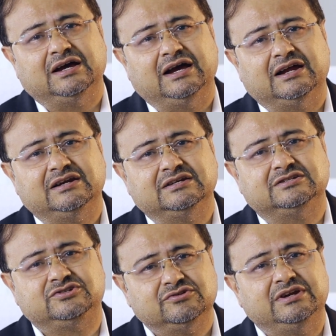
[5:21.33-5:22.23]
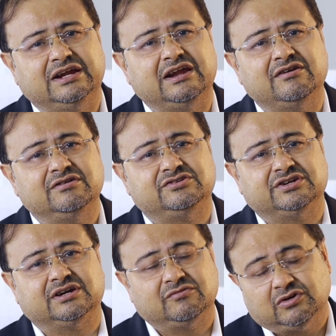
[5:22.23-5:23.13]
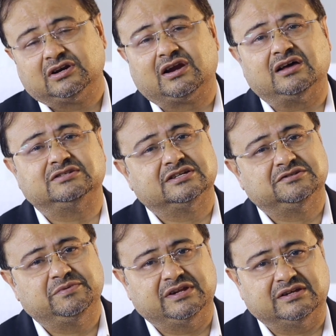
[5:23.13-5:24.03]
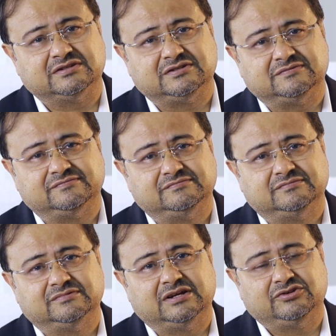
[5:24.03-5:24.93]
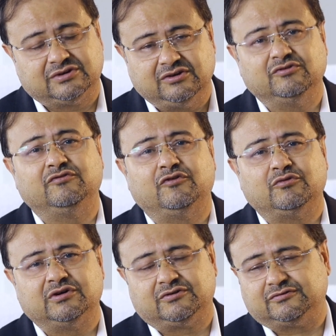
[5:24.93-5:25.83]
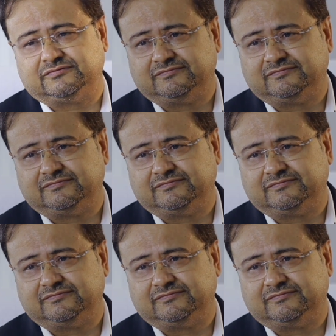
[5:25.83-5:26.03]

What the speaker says: and it is truly an enriching and world-class experience that you can look forward to.